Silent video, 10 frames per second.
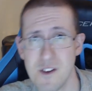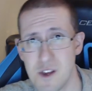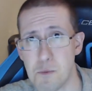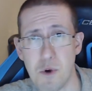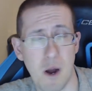
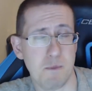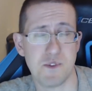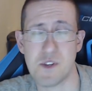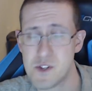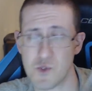He promised
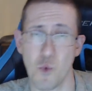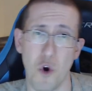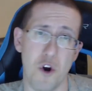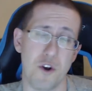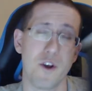in His
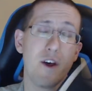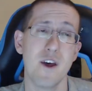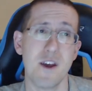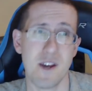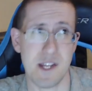Word,
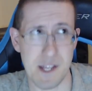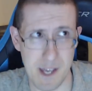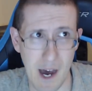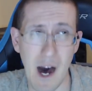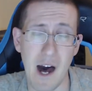and
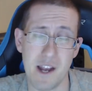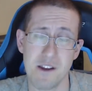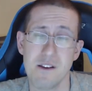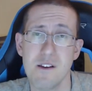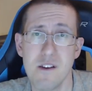God
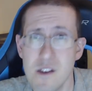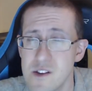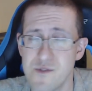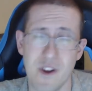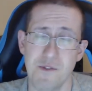
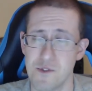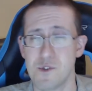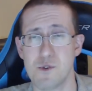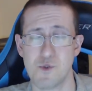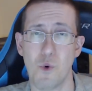is faithful
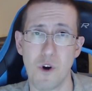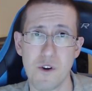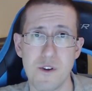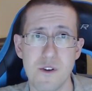to His Word.